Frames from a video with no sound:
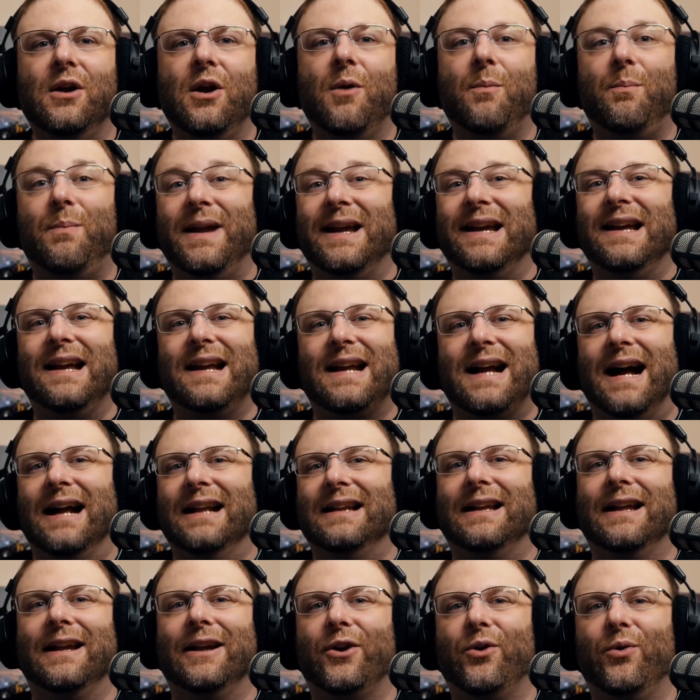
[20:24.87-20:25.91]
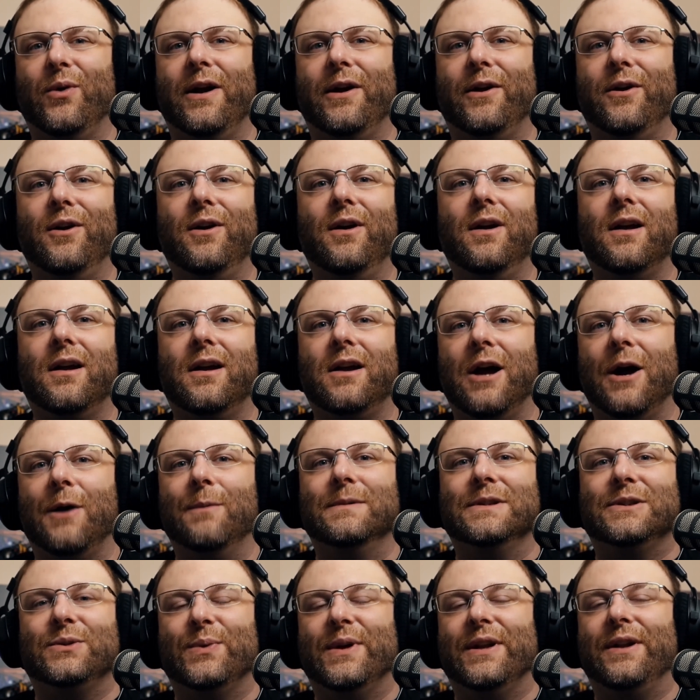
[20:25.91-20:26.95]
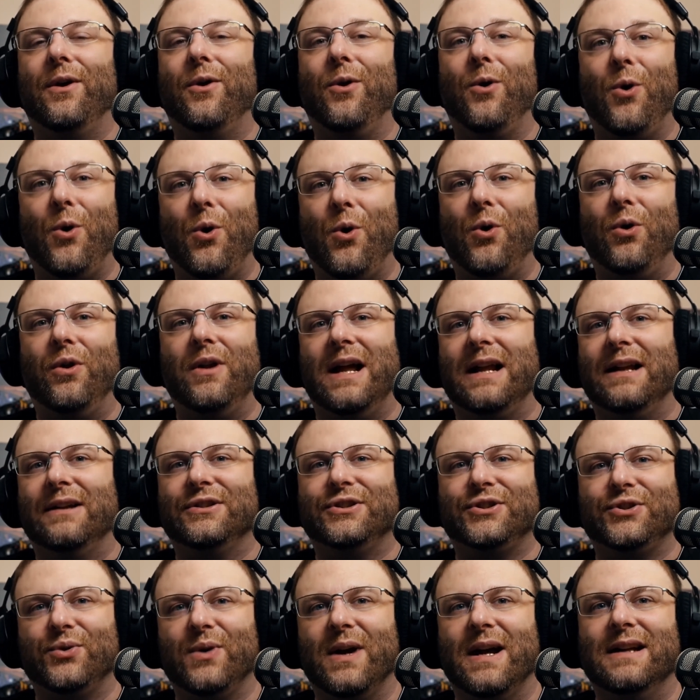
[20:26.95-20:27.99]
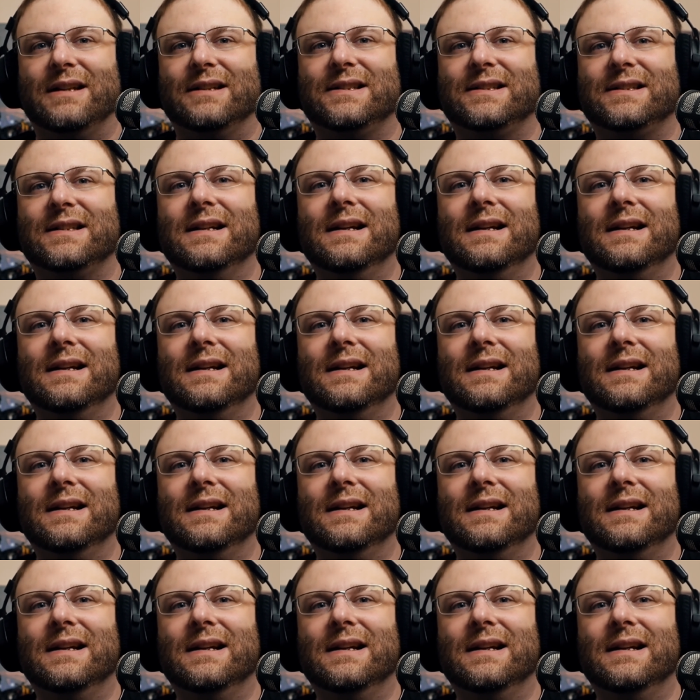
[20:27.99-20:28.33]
being a content creator comes with a whole lot of stress,